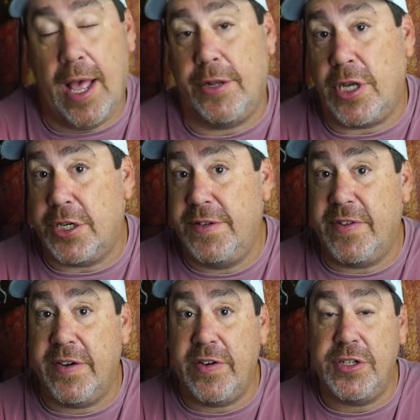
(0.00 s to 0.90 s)
I'll talk to you
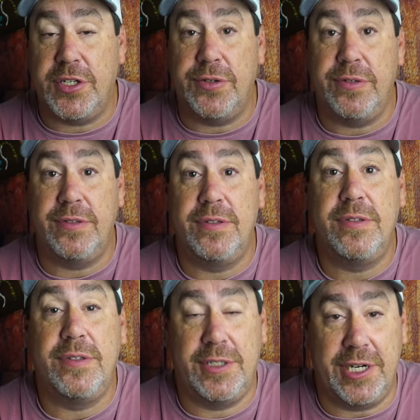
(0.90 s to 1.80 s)
very, very soon.
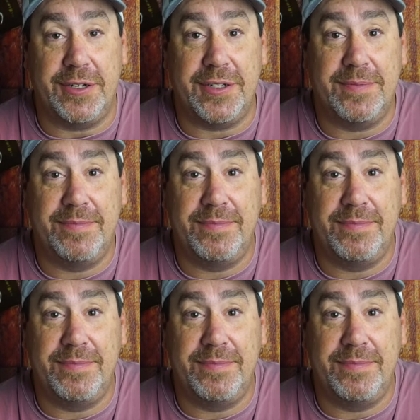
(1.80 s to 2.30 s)
Cheers.